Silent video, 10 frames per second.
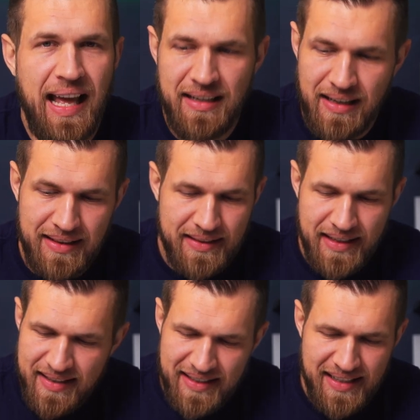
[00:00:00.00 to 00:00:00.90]
And
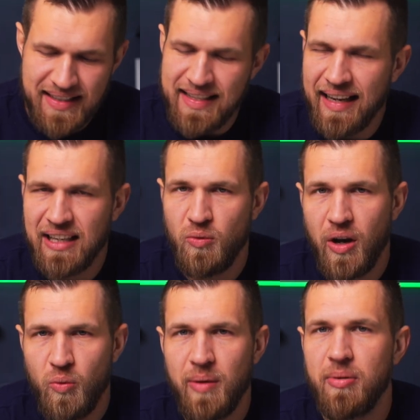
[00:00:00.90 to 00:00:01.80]
this is exactly
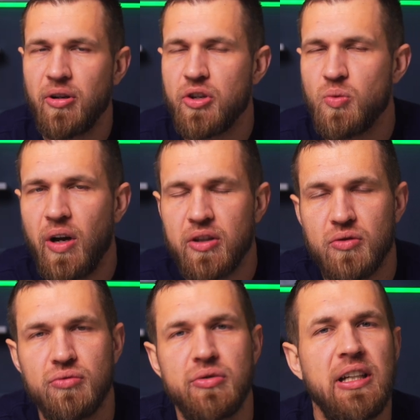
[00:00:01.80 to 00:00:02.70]
why webinars
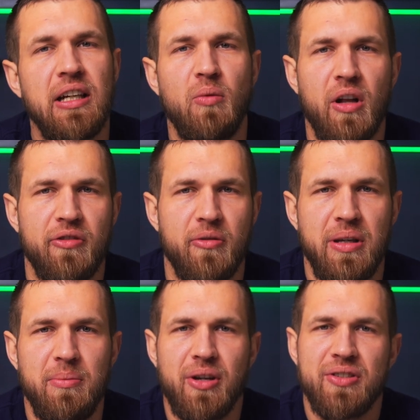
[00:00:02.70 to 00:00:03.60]
worked really well for
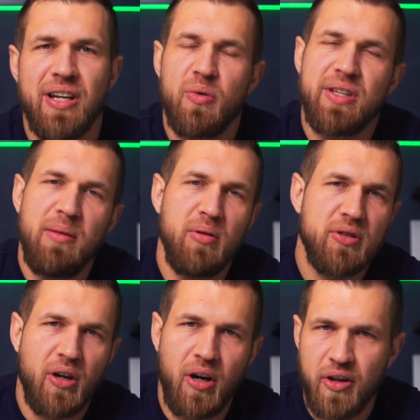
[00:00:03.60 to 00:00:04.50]
me, because I was able
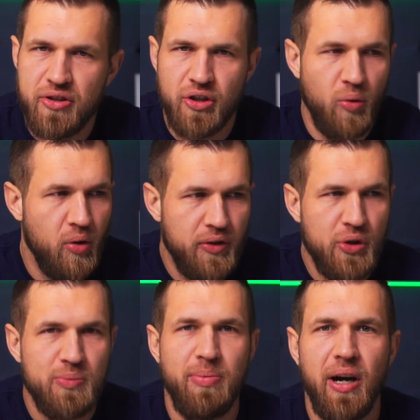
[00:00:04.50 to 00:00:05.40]
to answer all of
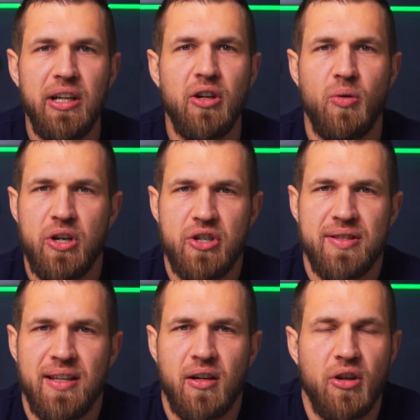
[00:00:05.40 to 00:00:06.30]
those burning
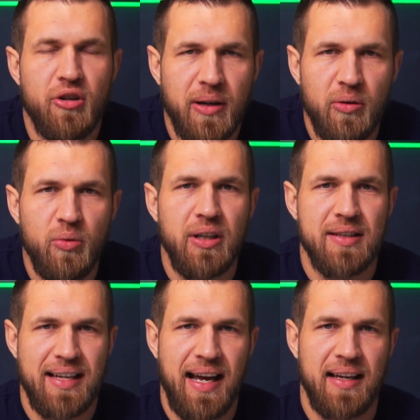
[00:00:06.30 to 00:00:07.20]
questions that a lot of my
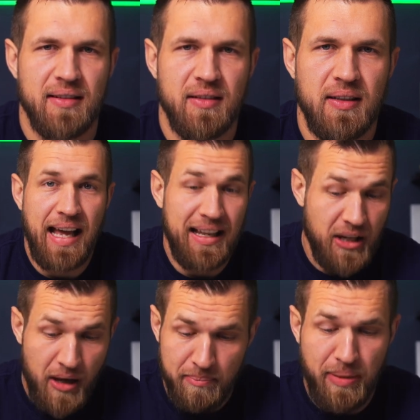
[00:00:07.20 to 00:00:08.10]
audience had.
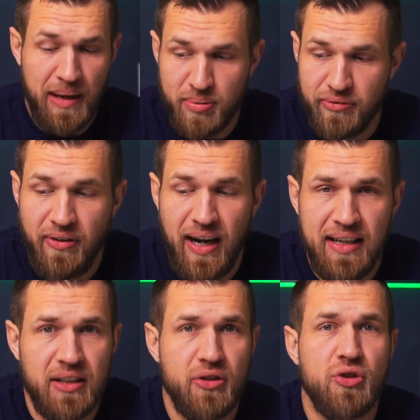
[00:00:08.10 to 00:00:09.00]
And by
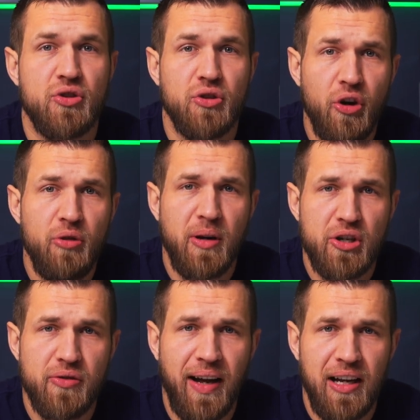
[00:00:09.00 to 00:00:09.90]
providing so
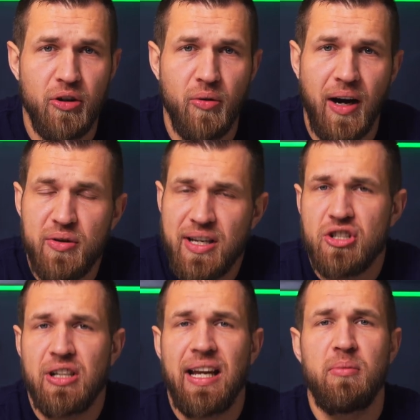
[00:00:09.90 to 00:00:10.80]
much value, I was
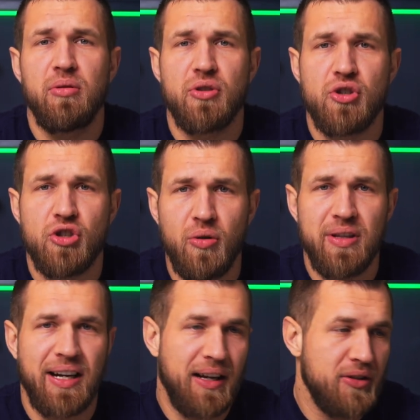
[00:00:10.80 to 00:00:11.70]
actually able to show
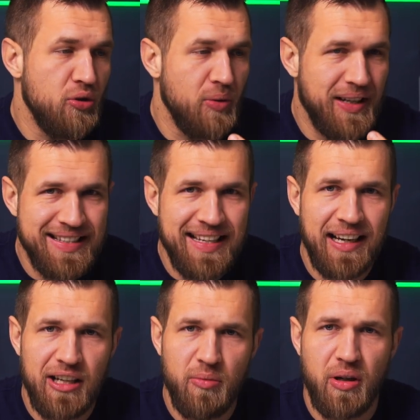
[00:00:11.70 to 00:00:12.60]
that I knew
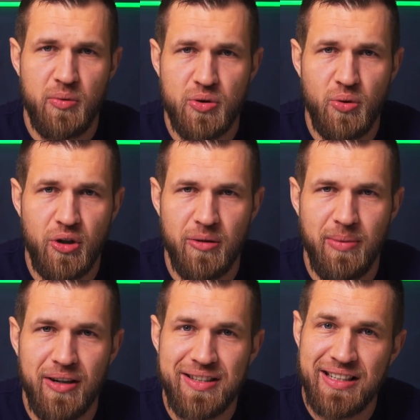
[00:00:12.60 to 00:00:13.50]
exactly what I was talking
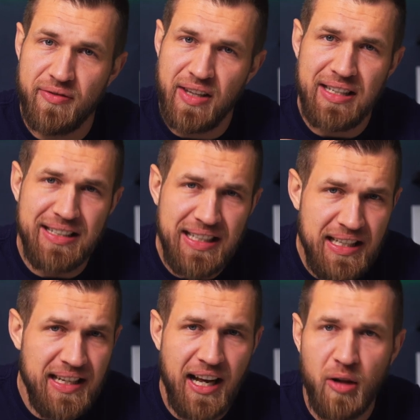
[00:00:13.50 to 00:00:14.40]
about, and if they
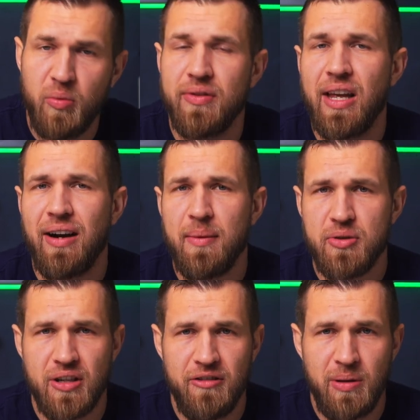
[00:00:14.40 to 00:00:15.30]
needed help with their
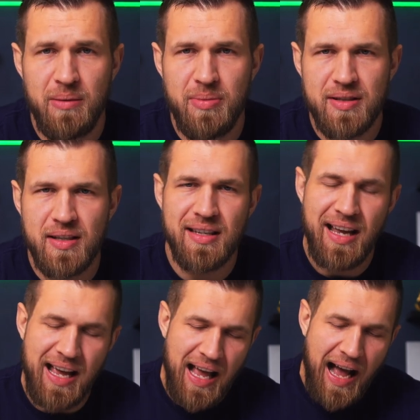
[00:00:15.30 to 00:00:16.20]
Amazon FBA business,
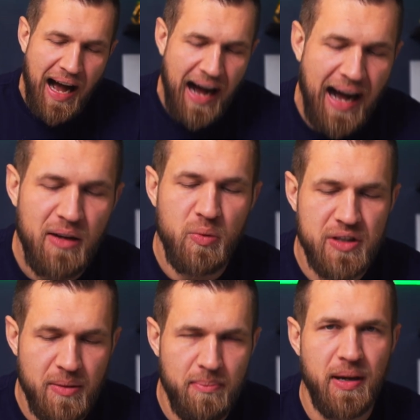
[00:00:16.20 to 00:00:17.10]
I
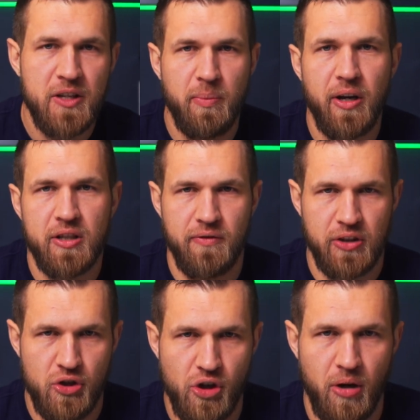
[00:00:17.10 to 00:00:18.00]
was the best person
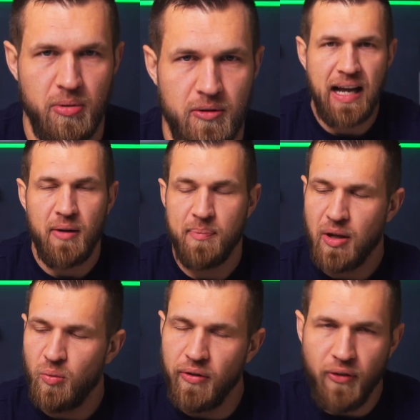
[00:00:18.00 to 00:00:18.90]
for the job. Now,
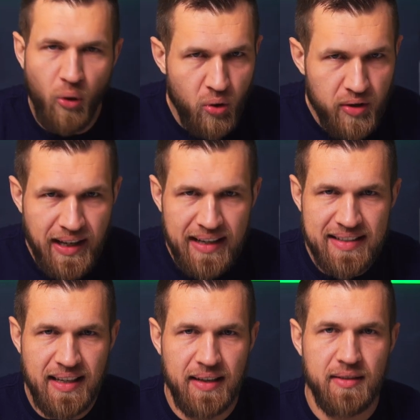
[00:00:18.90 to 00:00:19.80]
with all of that
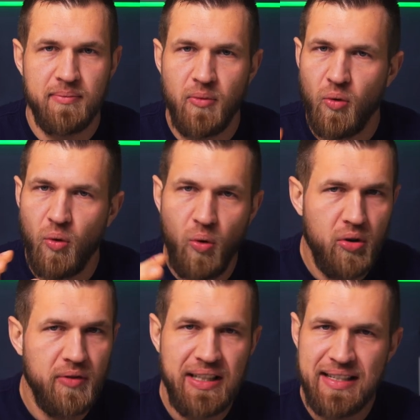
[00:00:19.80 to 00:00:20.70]
said,
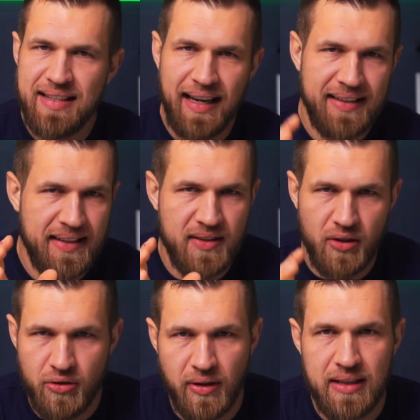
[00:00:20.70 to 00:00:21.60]
all of these tactics
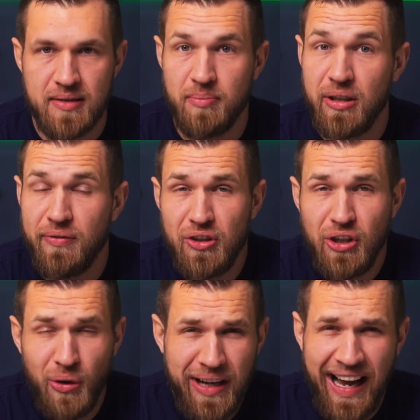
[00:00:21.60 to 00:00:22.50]
are great, but if you
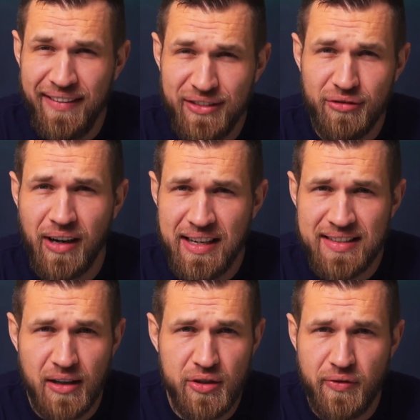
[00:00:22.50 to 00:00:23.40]
don't have the right
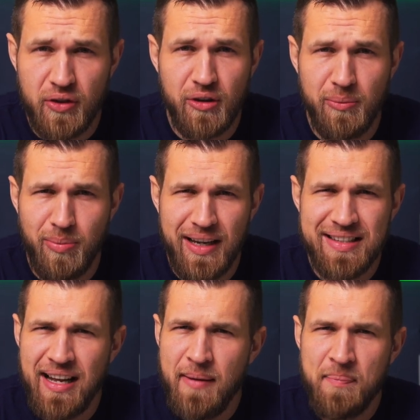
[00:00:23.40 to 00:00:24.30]
sales funnel in
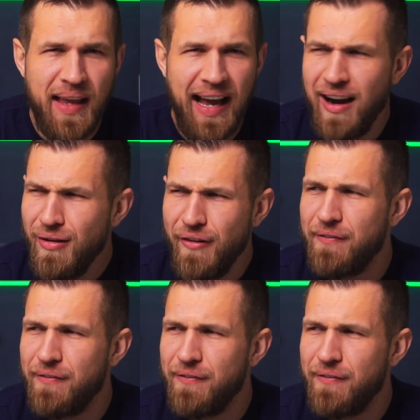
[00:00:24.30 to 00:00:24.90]
place, how